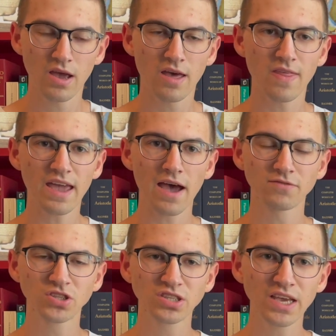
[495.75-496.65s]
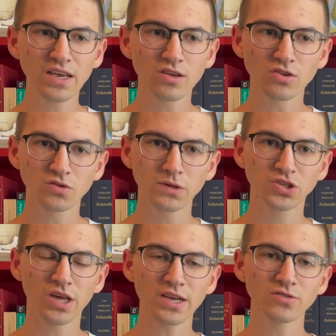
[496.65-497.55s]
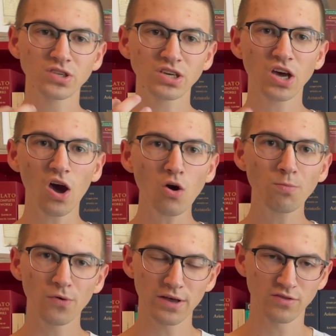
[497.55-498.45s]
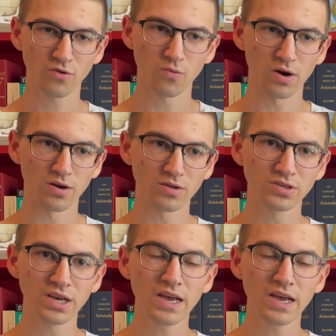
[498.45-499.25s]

They have skills which they use to cope with the world,